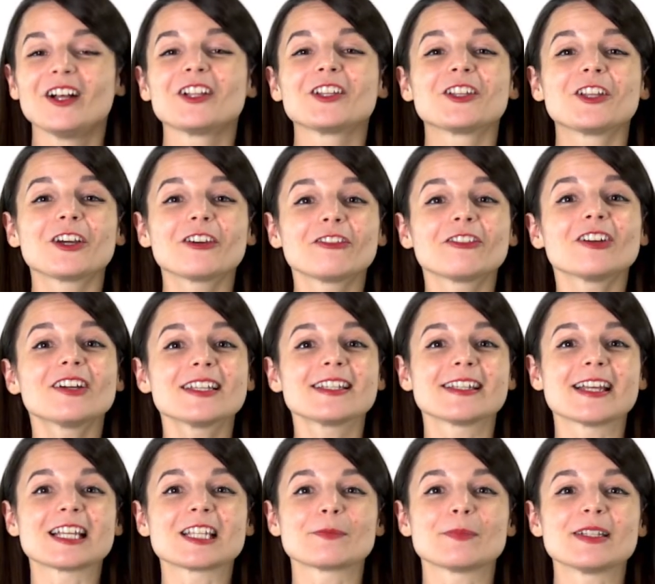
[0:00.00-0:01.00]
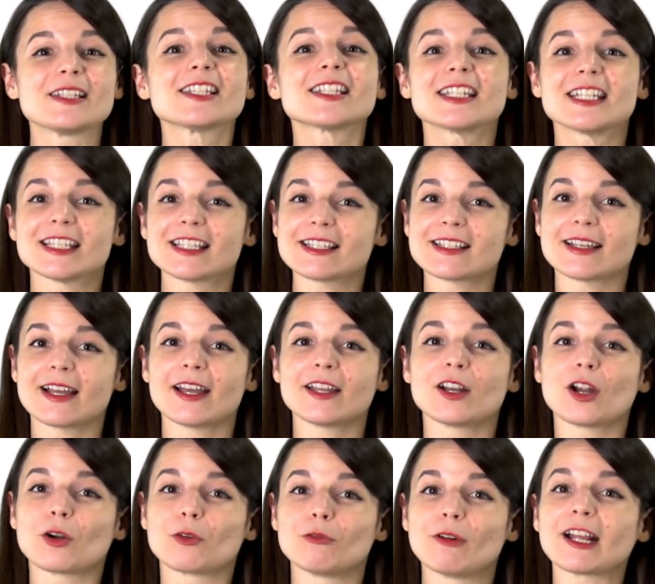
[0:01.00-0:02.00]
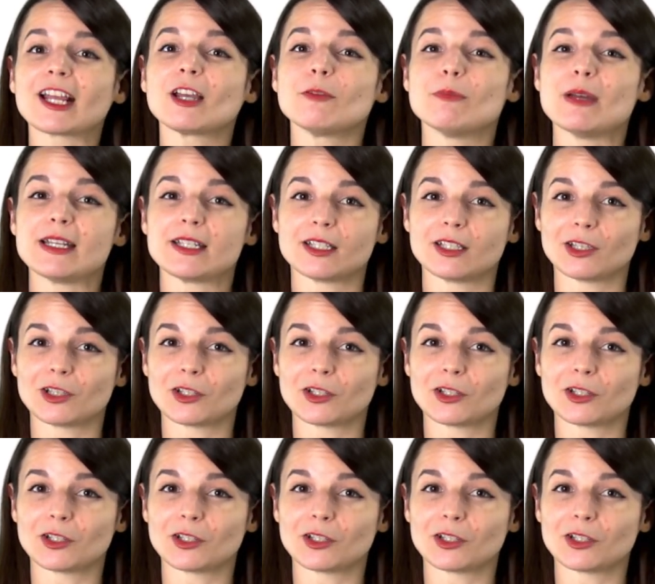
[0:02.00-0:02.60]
Look for assessments inside our recommended